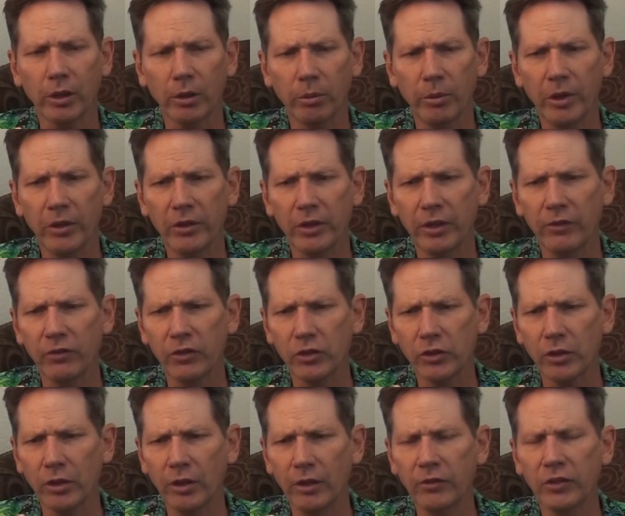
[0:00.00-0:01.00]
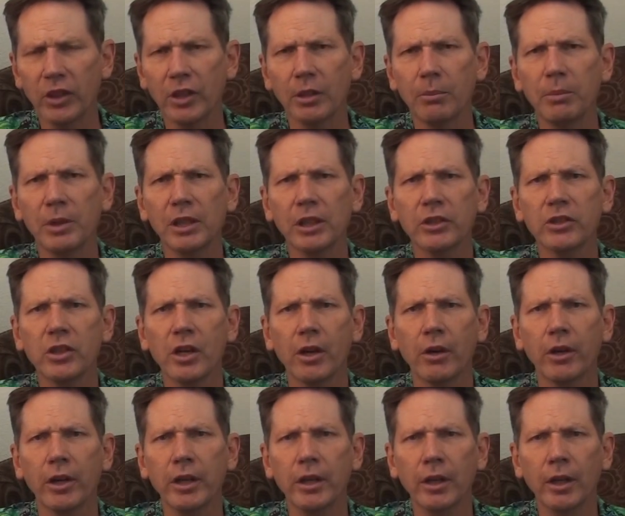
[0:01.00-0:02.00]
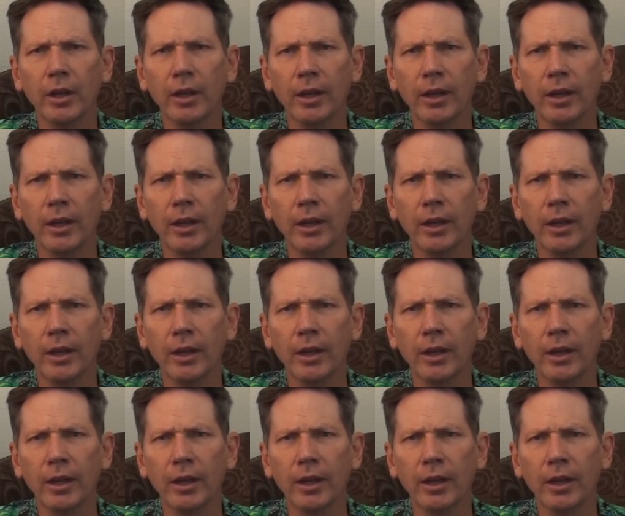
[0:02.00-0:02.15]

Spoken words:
career that have served in the military,